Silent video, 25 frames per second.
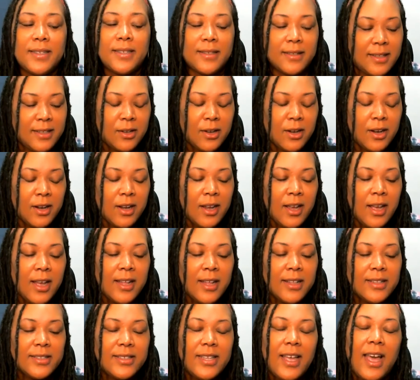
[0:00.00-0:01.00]
These are
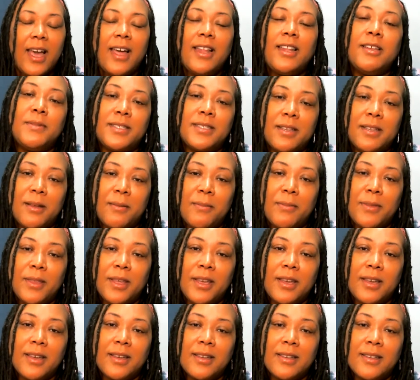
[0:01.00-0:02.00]
telling me
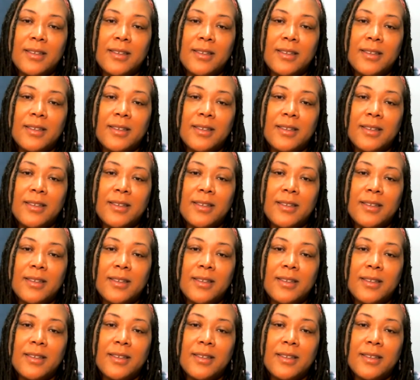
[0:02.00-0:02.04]
something.